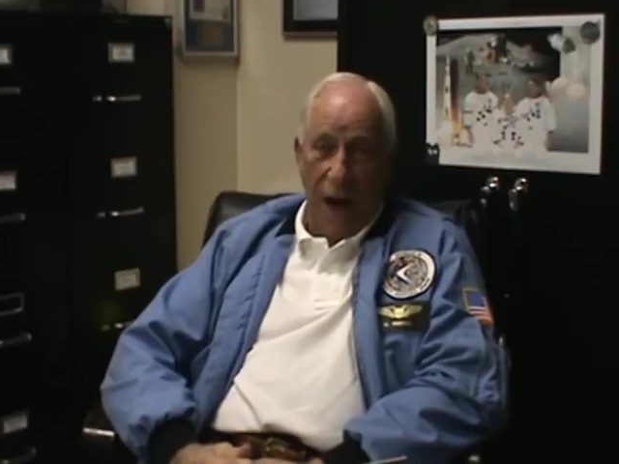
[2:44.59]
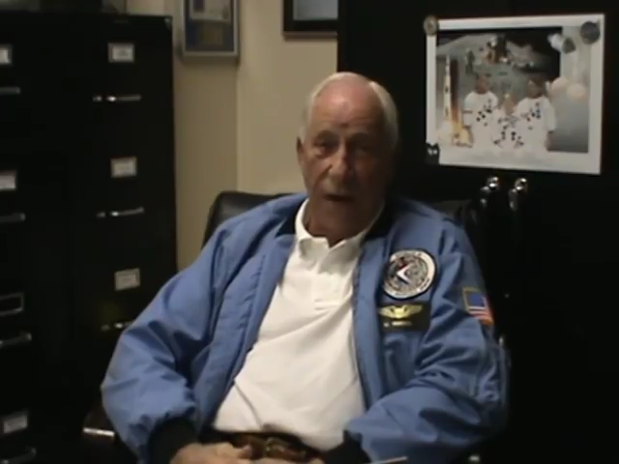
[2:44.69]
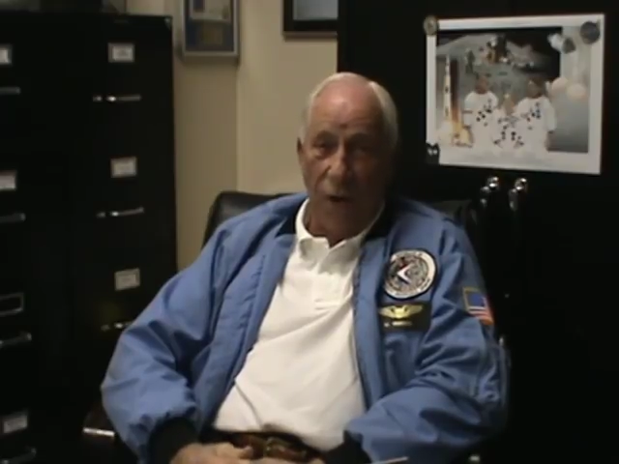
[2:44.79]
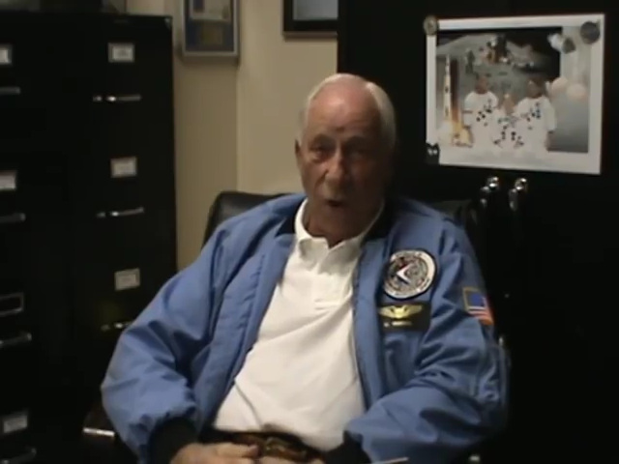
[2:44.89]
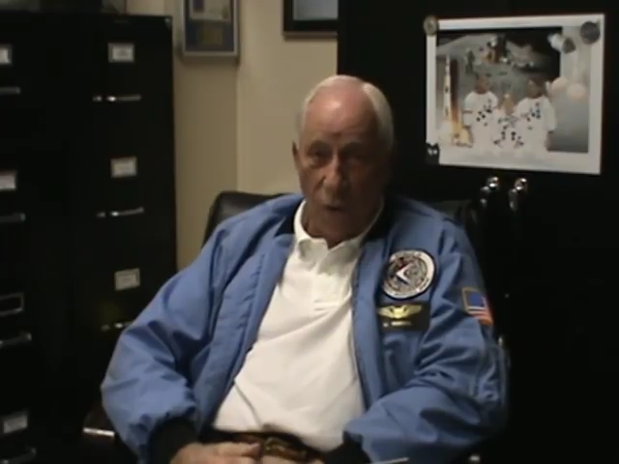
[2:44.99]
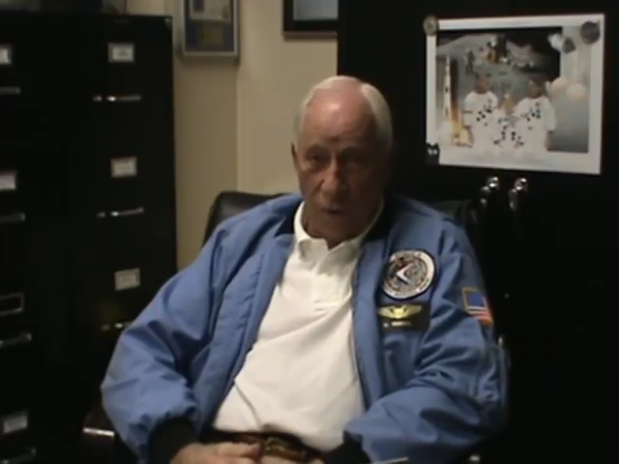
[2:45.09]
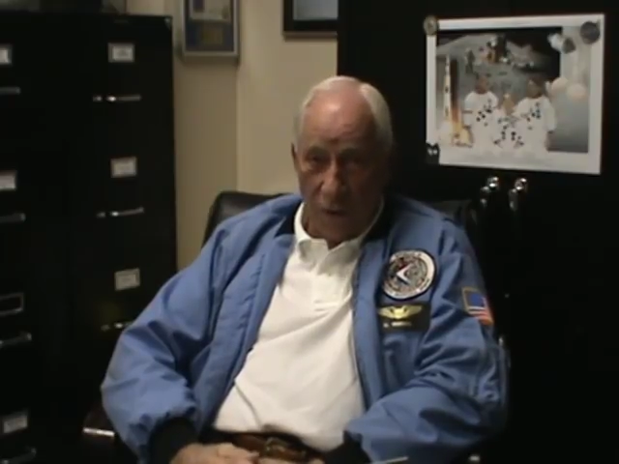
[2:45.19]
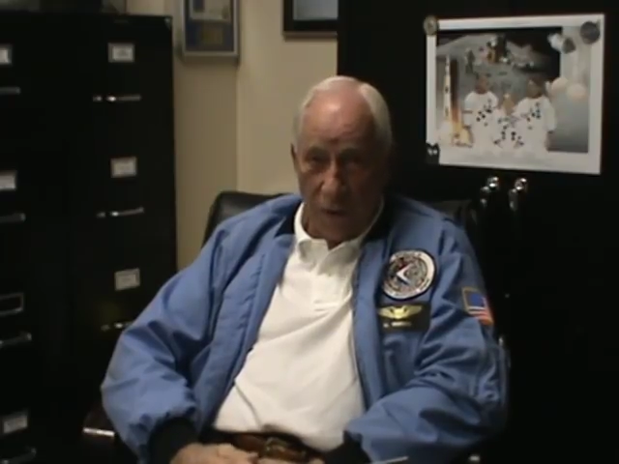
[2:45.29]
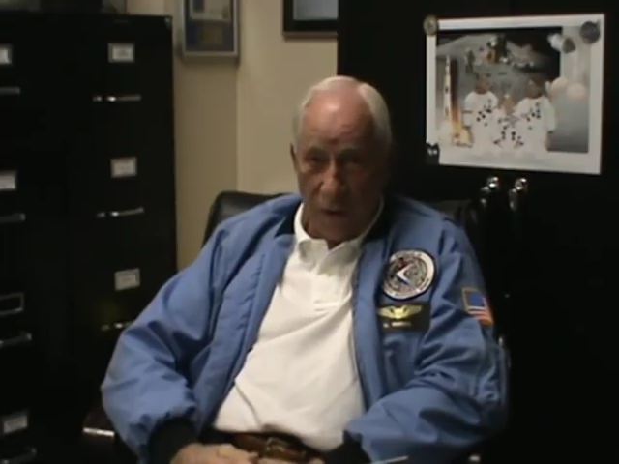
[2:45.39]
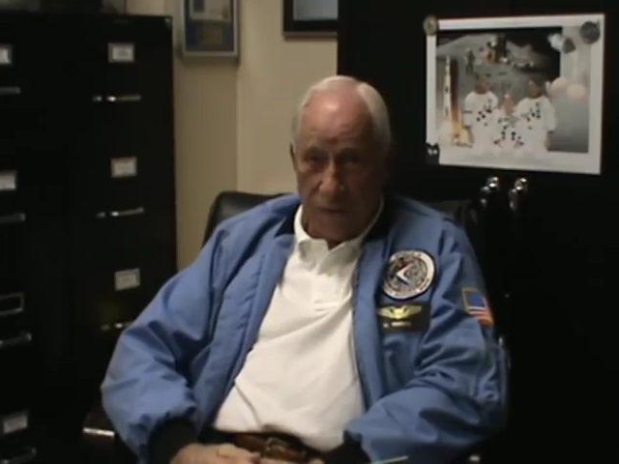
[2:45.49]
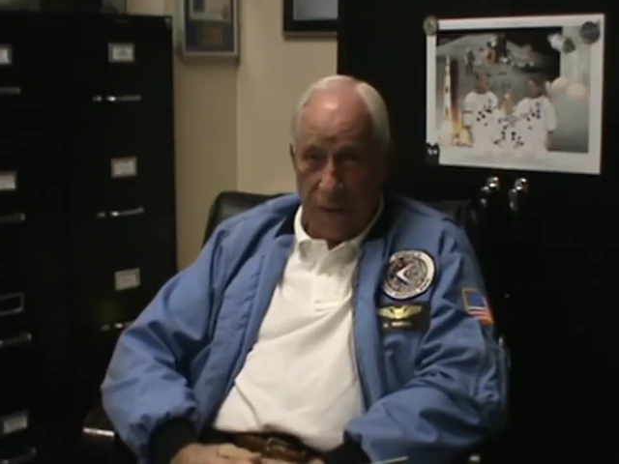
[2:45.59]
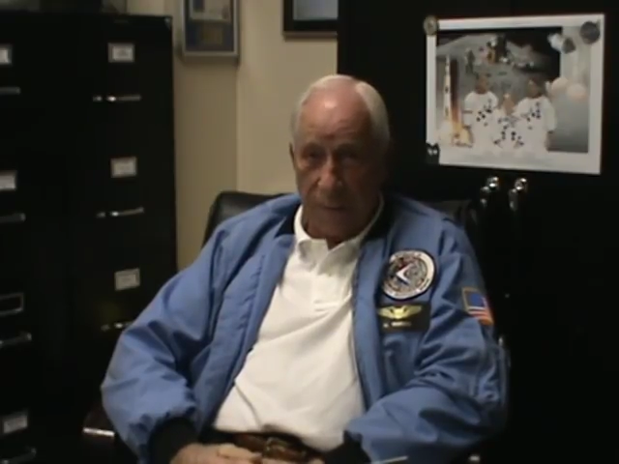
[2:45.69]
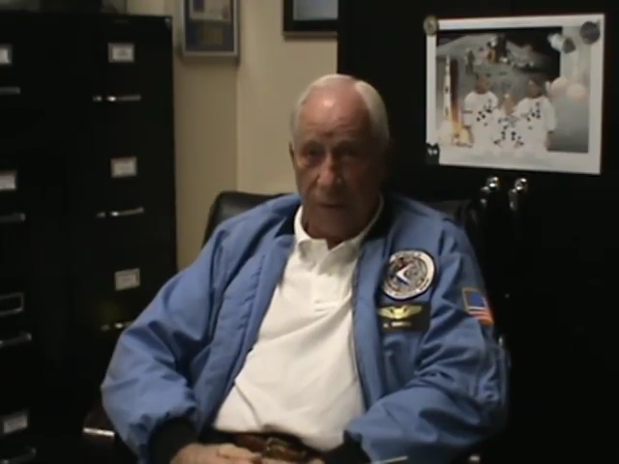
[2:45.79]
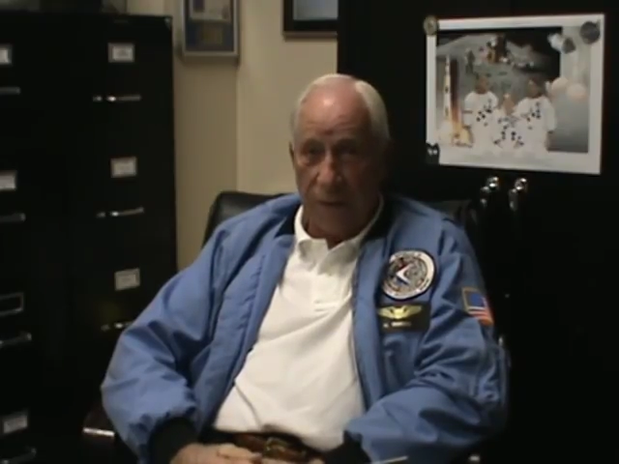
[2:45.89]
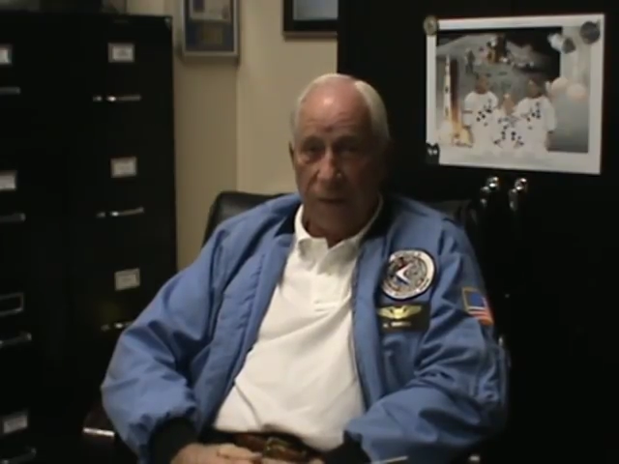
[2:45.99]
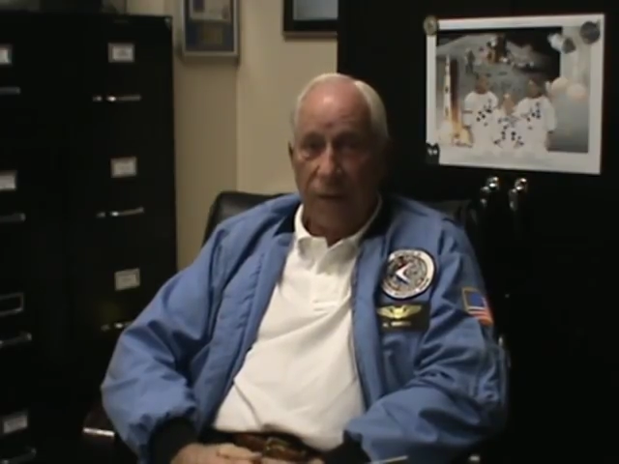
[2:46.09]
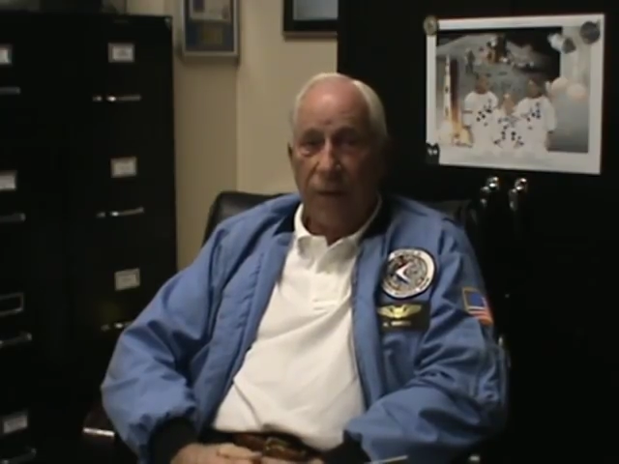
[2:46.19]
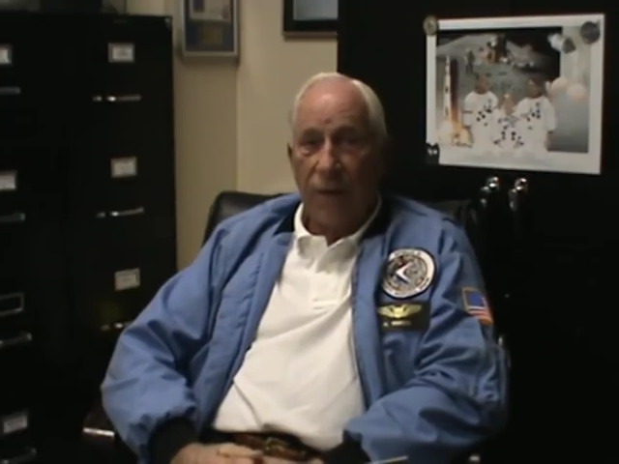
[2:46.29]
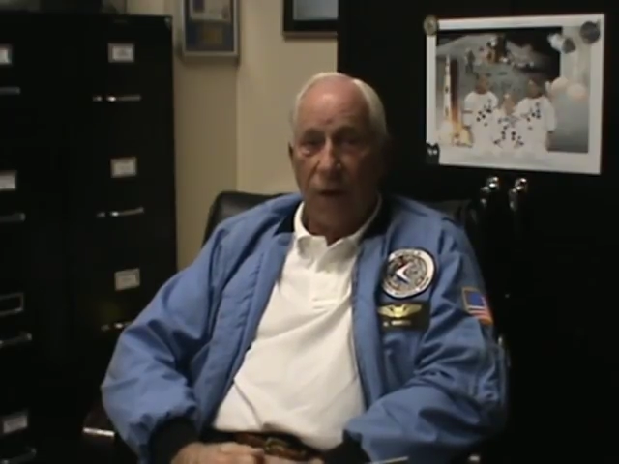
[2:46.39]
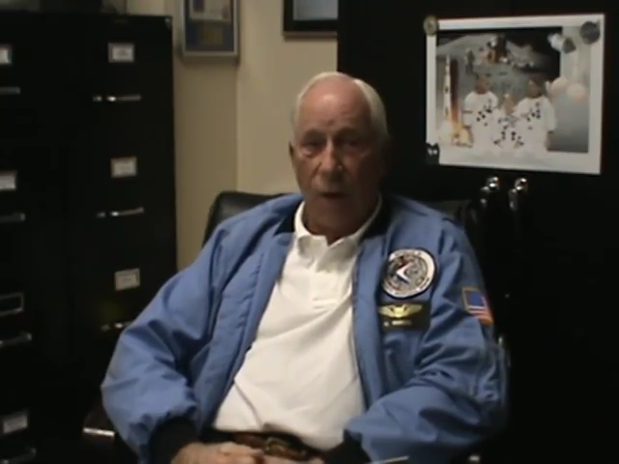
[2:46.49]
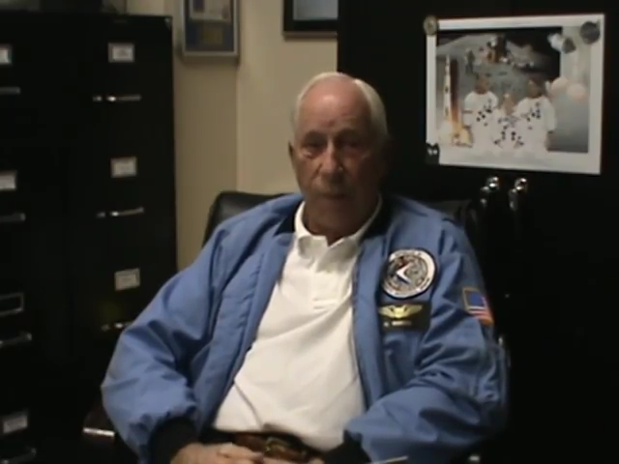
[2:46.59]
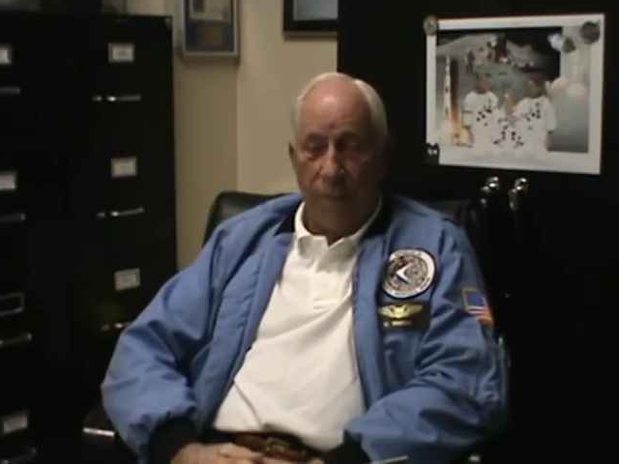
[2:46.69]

I know there are